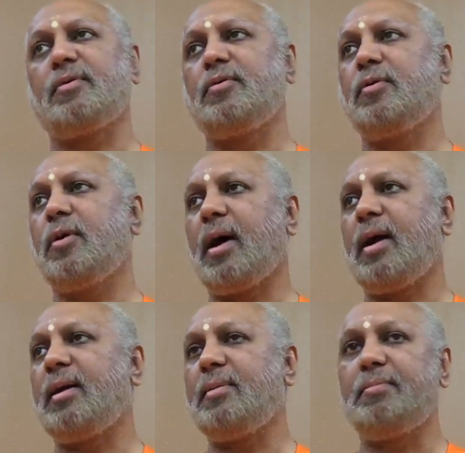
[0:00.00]
Go
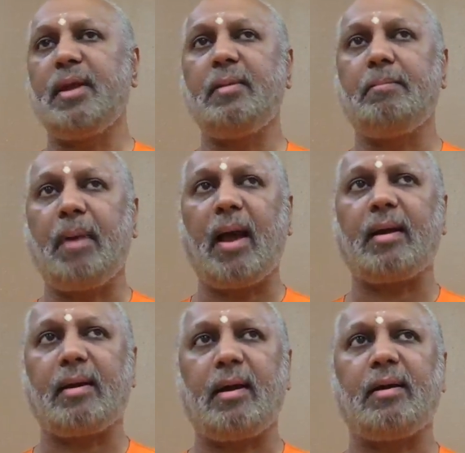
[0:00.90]
and bring
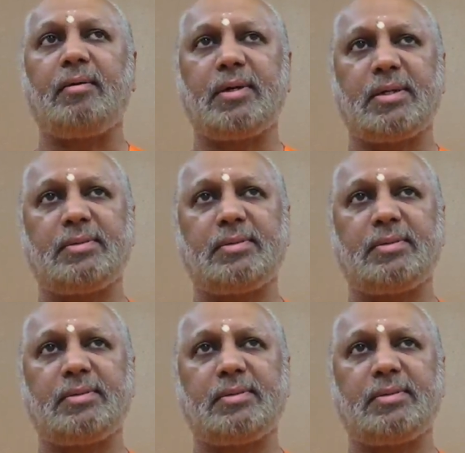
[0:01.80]
back Raghava.